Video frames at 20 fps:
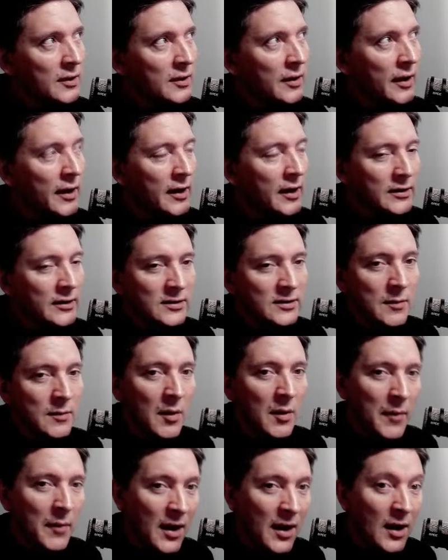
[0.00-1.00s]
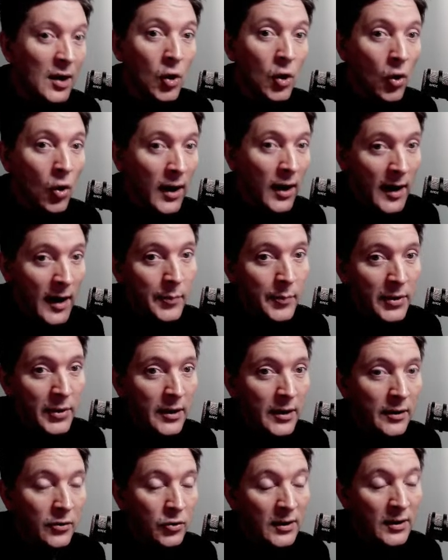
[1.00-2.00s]
the Hearts team that might have got at a
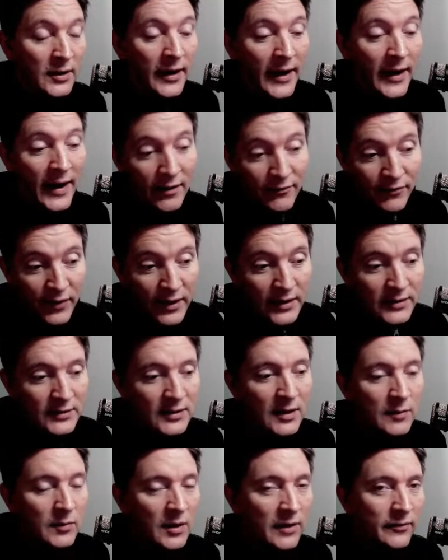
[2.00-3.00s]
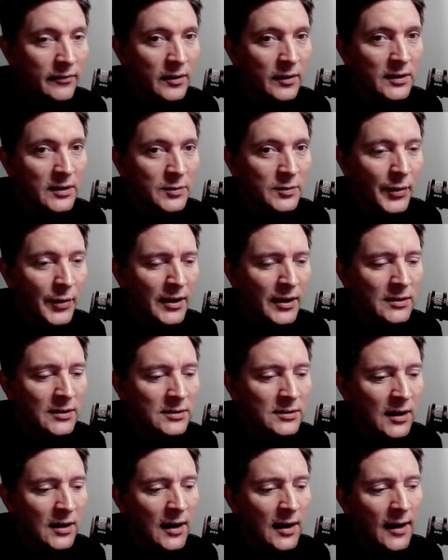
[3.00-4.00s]
player who didn't have that same level of experience.